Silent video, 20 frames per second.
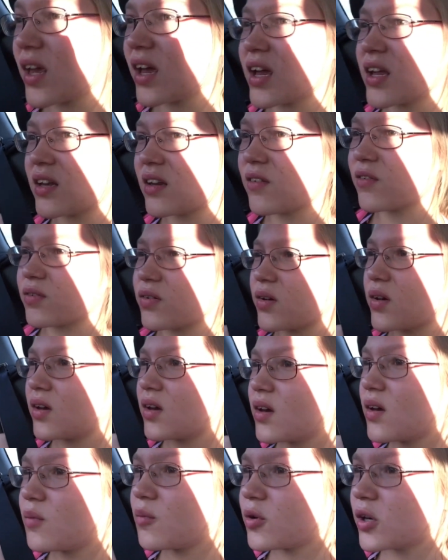the end of
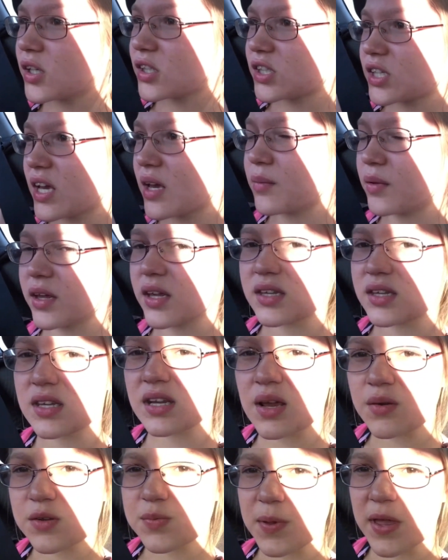production camp. Like,
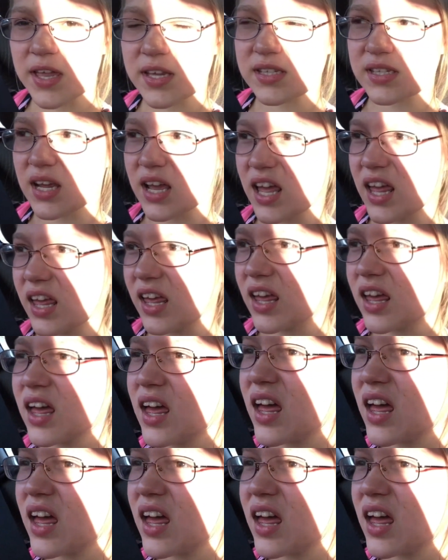today was paint day,